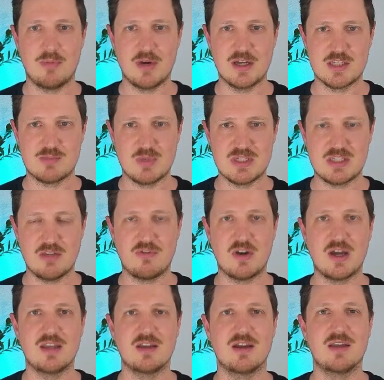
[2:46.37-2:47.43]
by
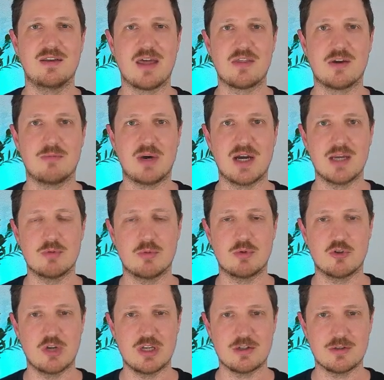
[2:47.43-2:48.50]
specifying another pipe
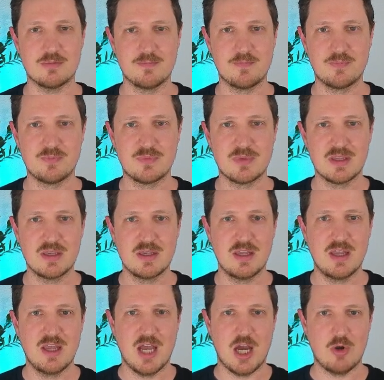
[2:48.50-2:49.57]
operator.
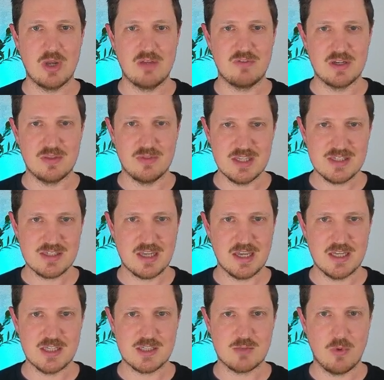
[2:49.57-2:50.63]
However, in this
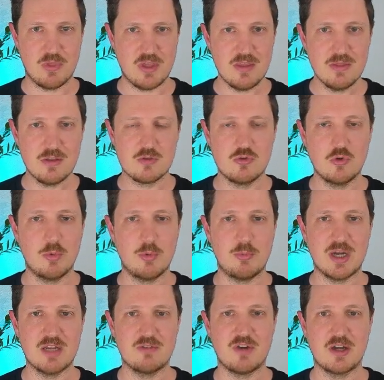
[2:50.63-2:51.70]
case, within the group
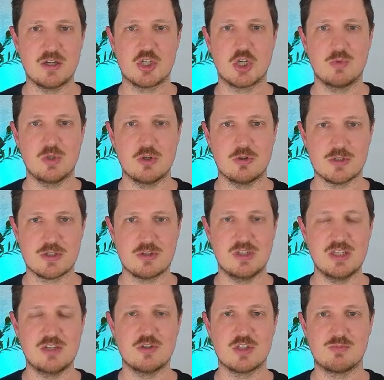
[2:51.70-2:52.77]
by function, we also
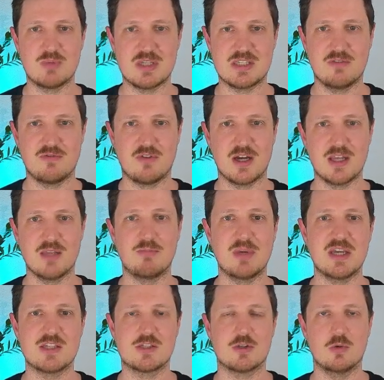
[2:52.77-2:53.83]
need to specify
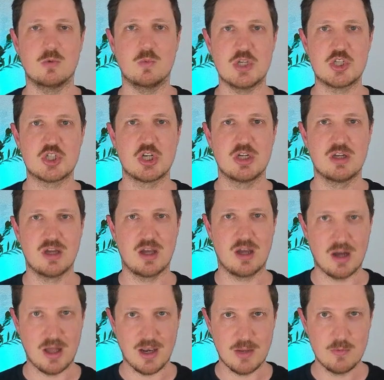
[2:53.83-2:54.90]
based on which
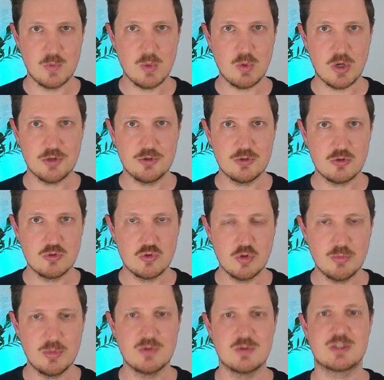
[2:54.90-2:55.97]
column we want to
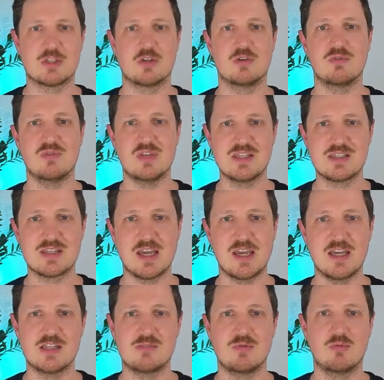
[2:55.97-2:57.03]
group. So in this
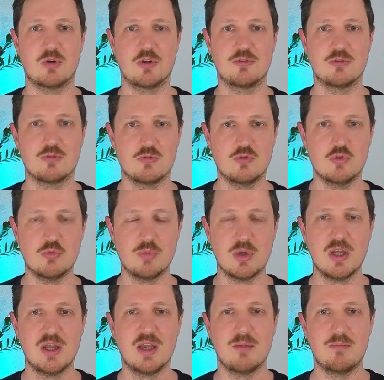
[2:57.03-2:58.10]
case, we want to group
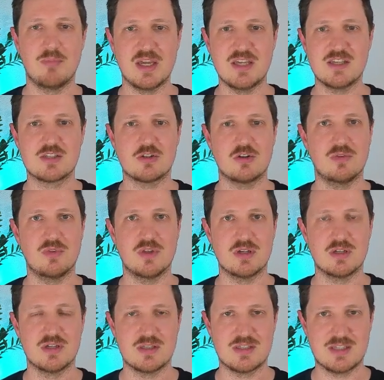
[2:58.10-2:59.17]
based on
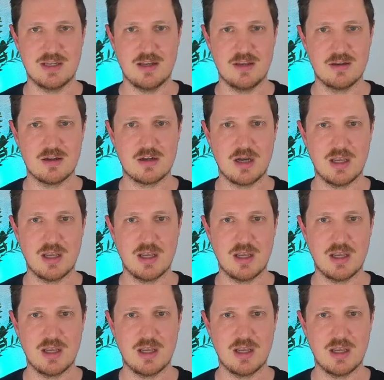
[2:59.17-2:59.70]
the cylinder